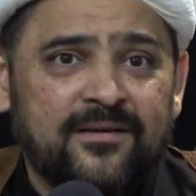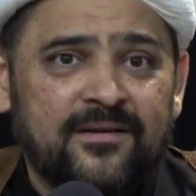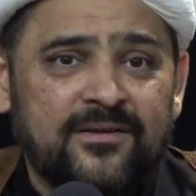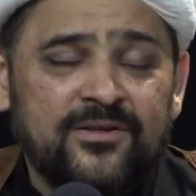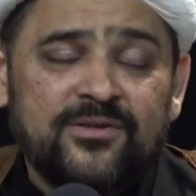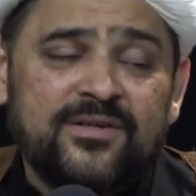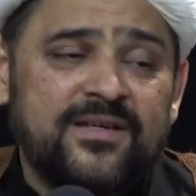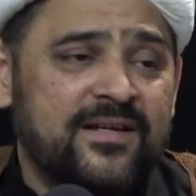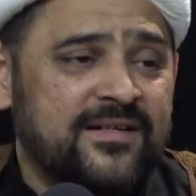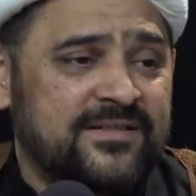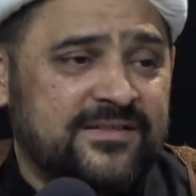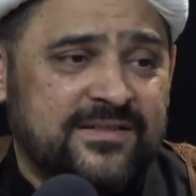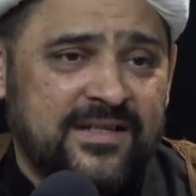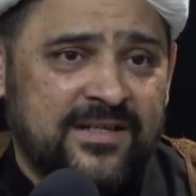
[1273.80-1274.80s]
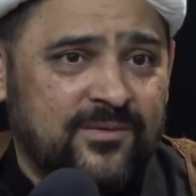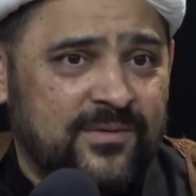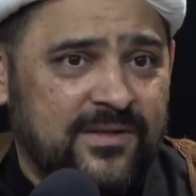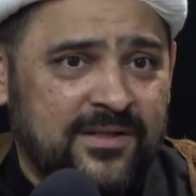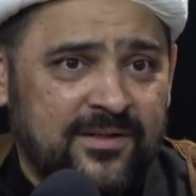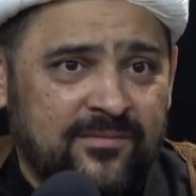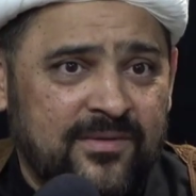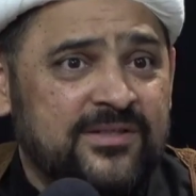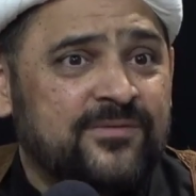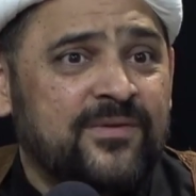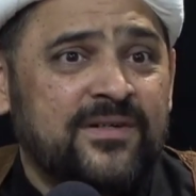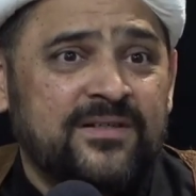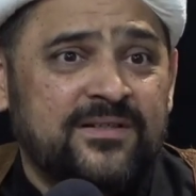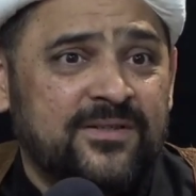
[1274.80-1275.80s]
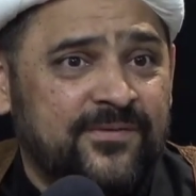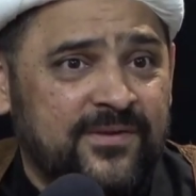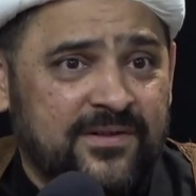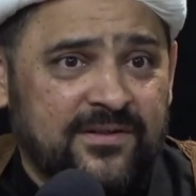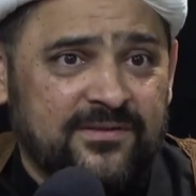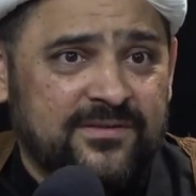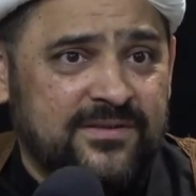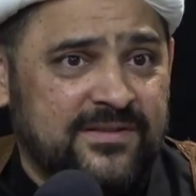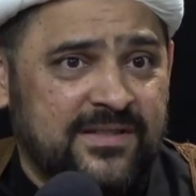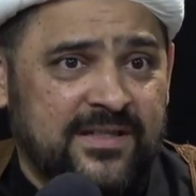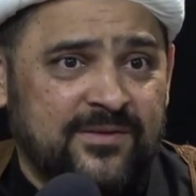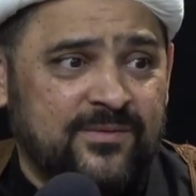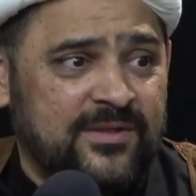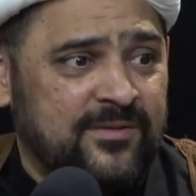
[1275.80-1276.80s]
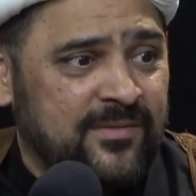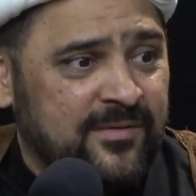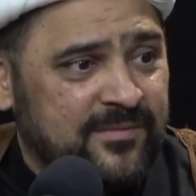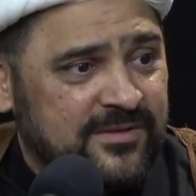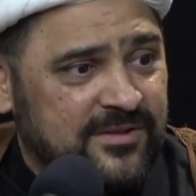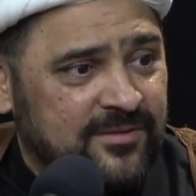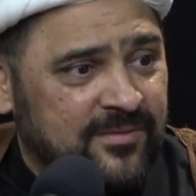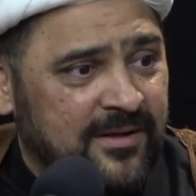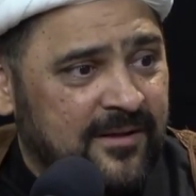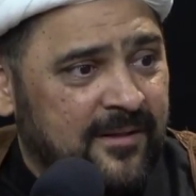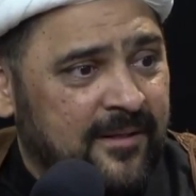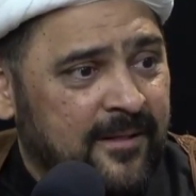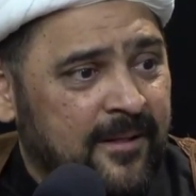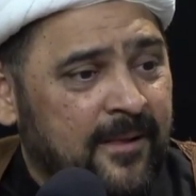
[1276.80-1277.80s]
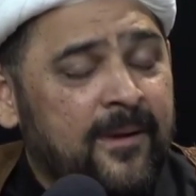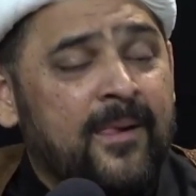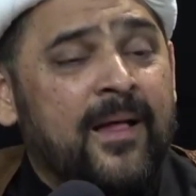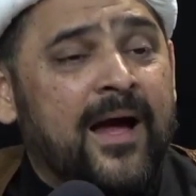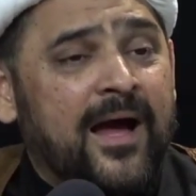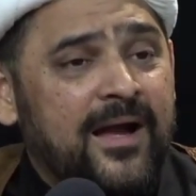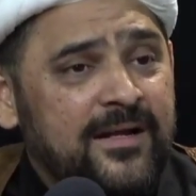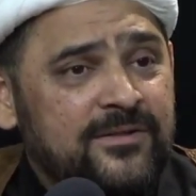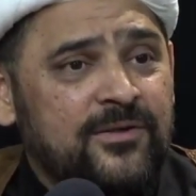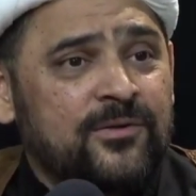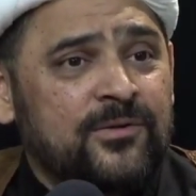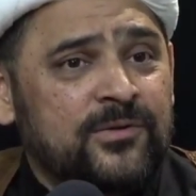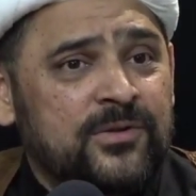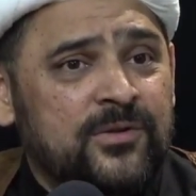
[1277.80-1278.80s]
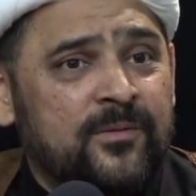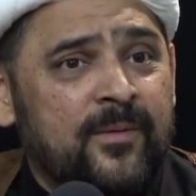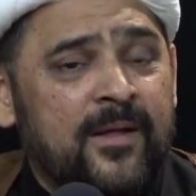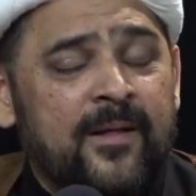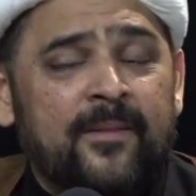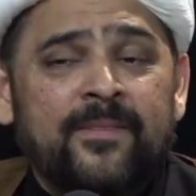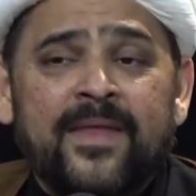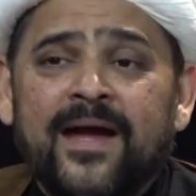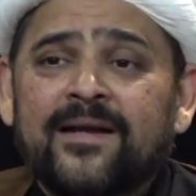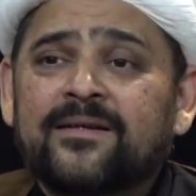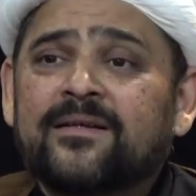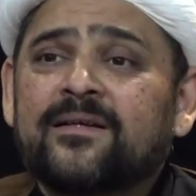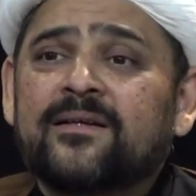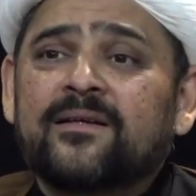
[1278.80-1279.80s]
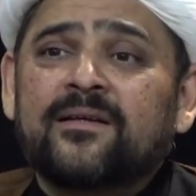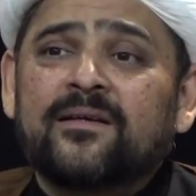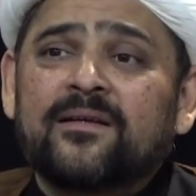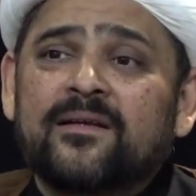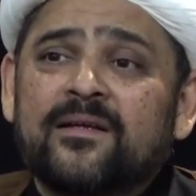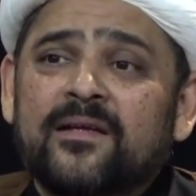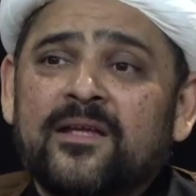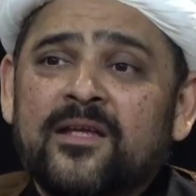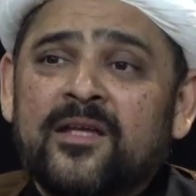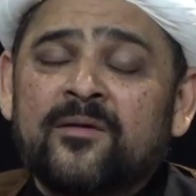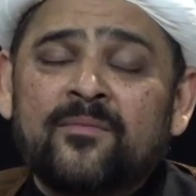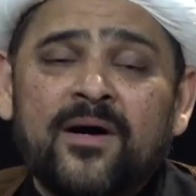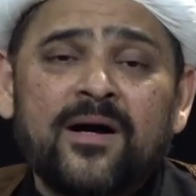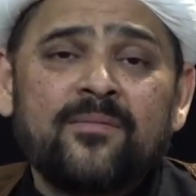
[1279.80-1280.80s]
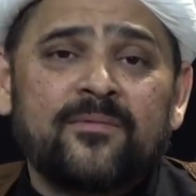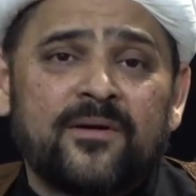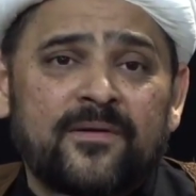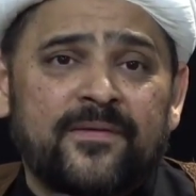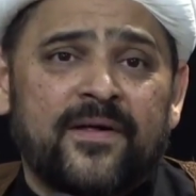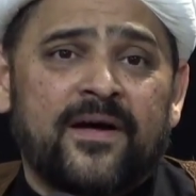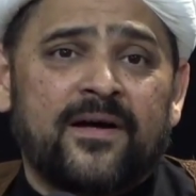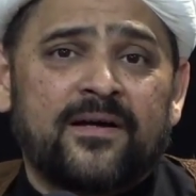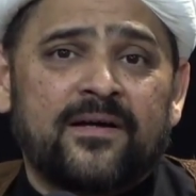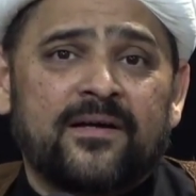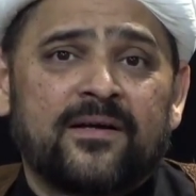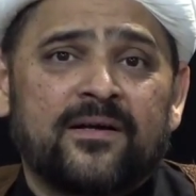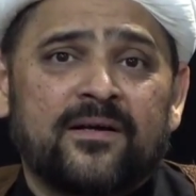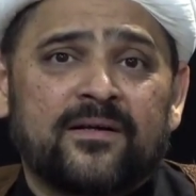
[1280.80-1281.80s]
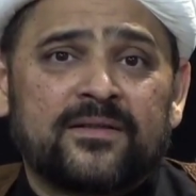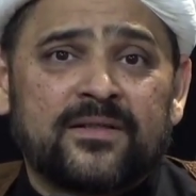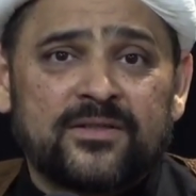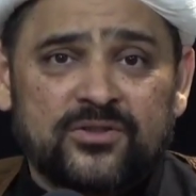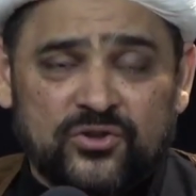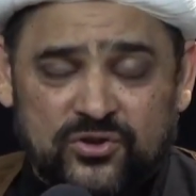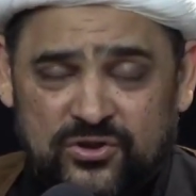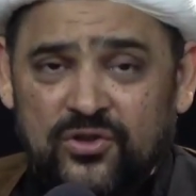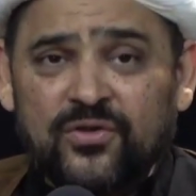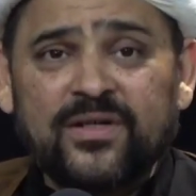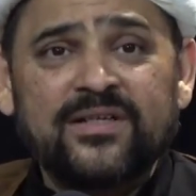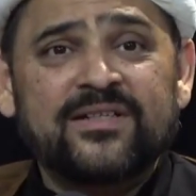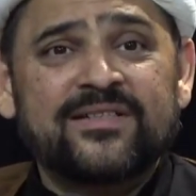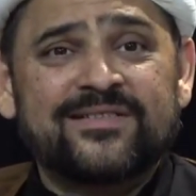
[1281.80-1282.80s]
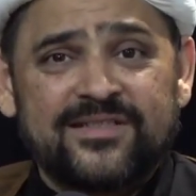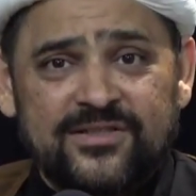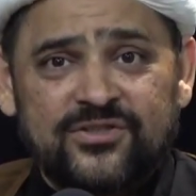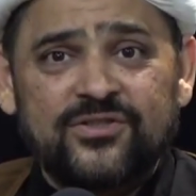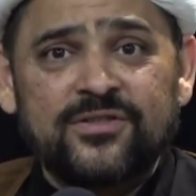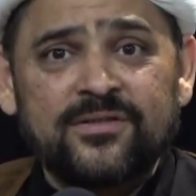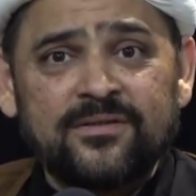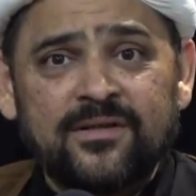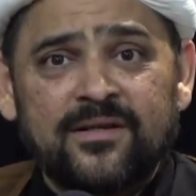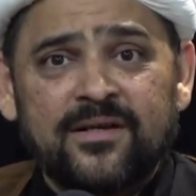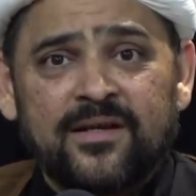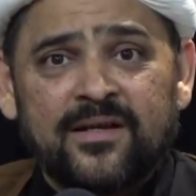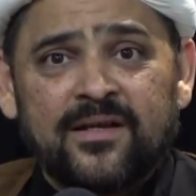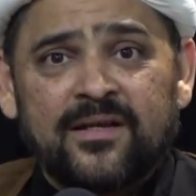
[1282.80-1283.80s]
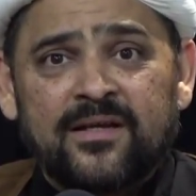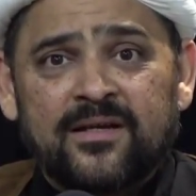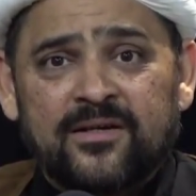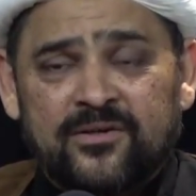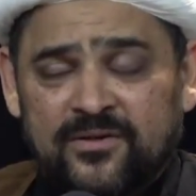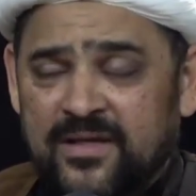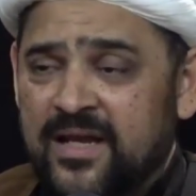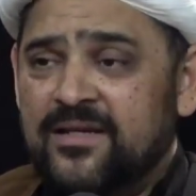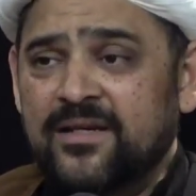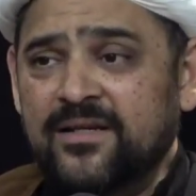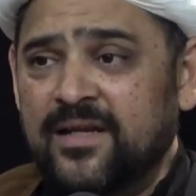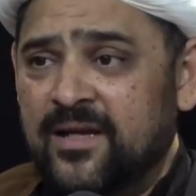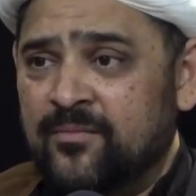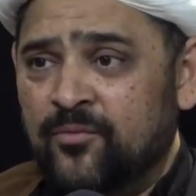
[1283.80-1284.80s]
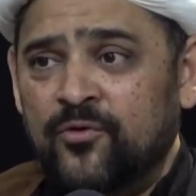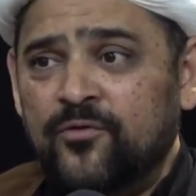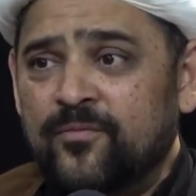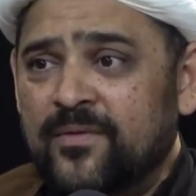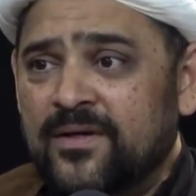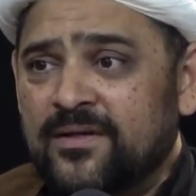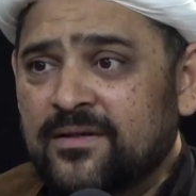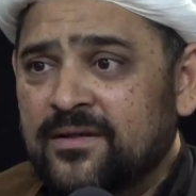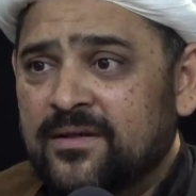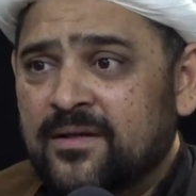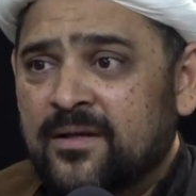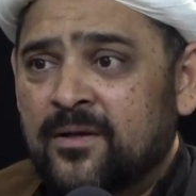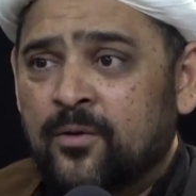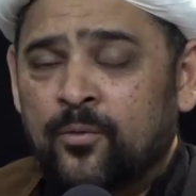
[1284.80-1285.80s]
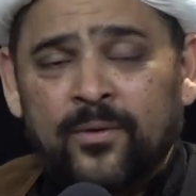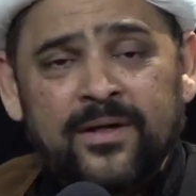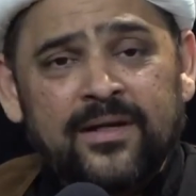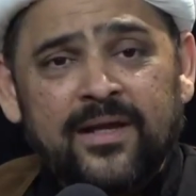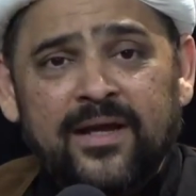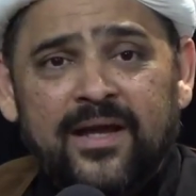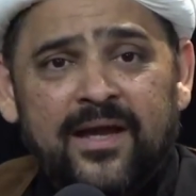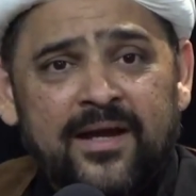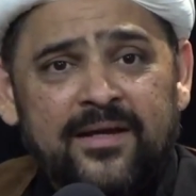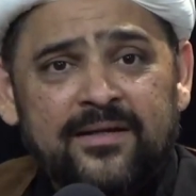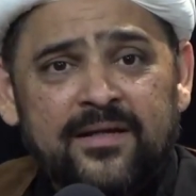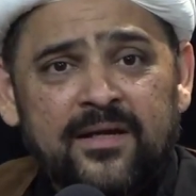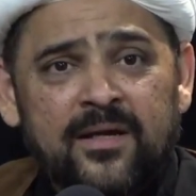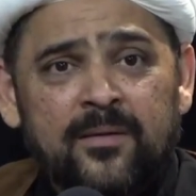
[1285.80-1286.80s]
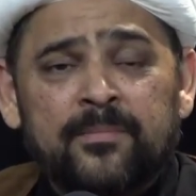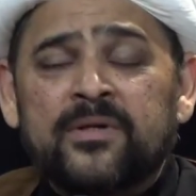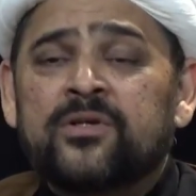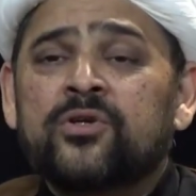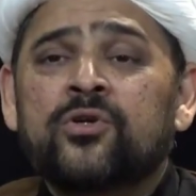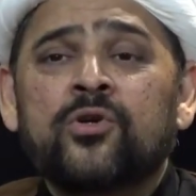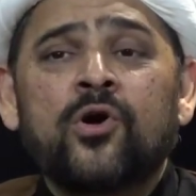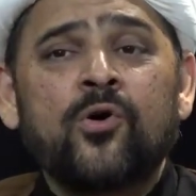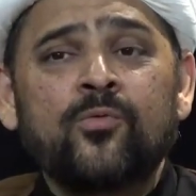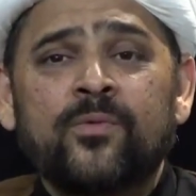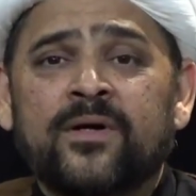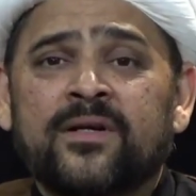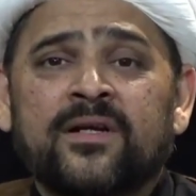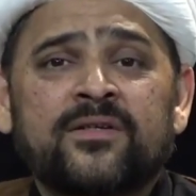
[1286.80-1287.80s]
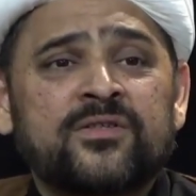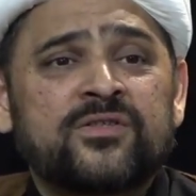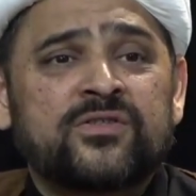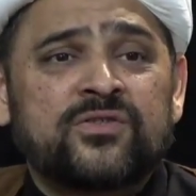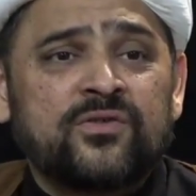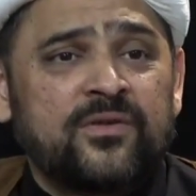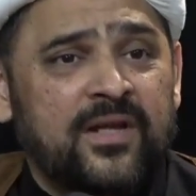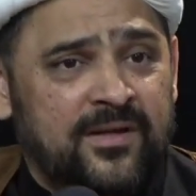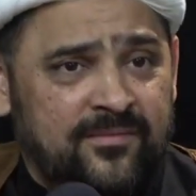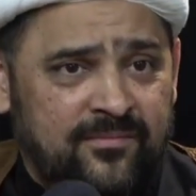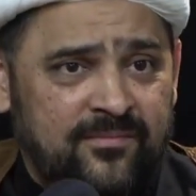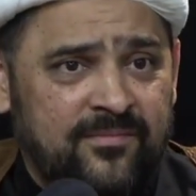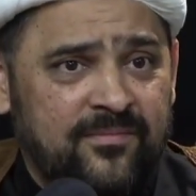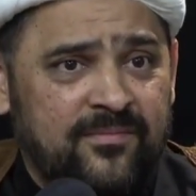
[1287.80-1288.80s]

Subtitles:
You can't stand with him. It's very difficult to stand with Imam Zaman. I told you that Imam Reza took a decision, created a movement, went ahead, but no one understood him.